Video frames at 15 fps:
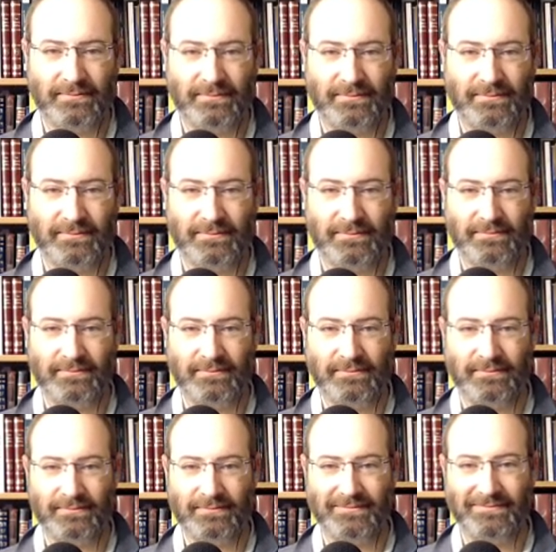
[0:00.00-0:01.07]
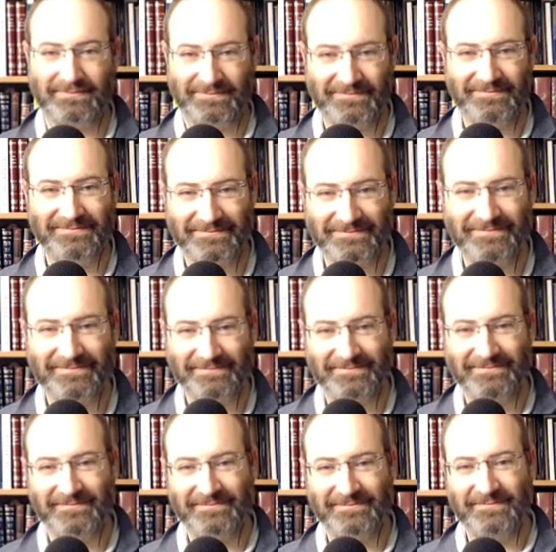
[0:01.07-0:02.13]

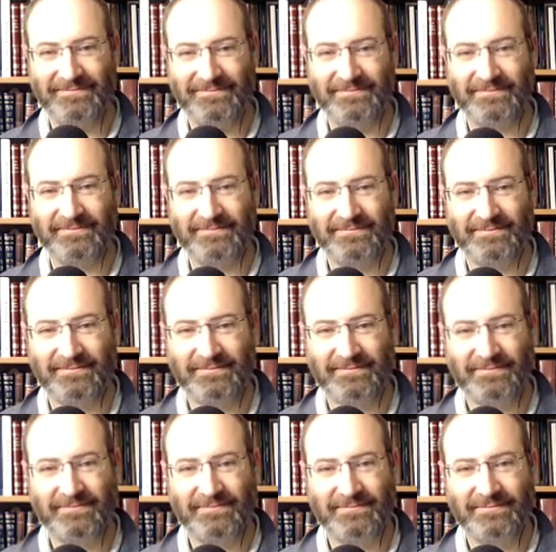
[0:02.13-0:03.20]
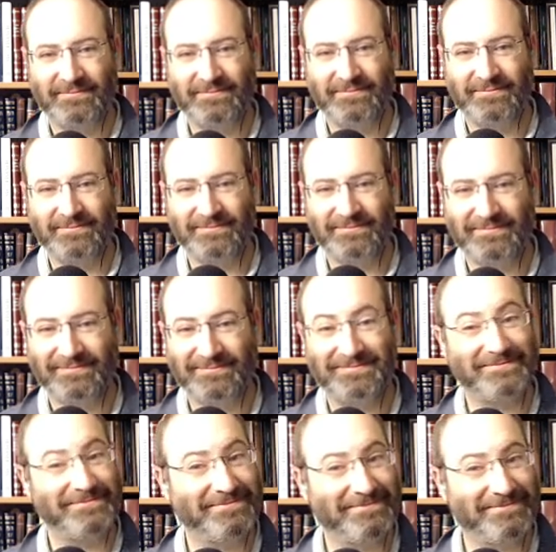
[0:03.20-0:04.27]

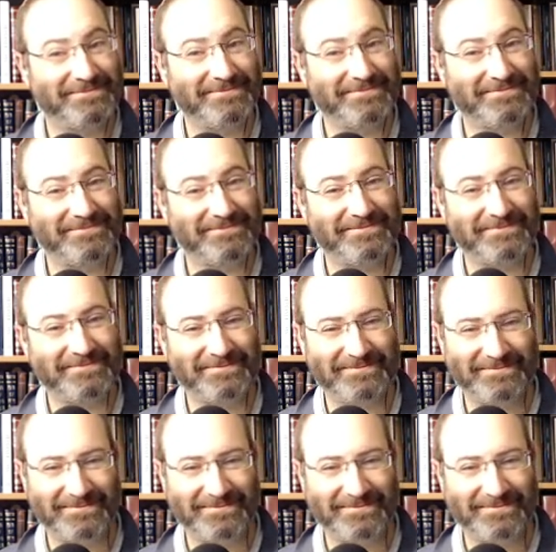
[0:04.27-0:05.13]
(silent)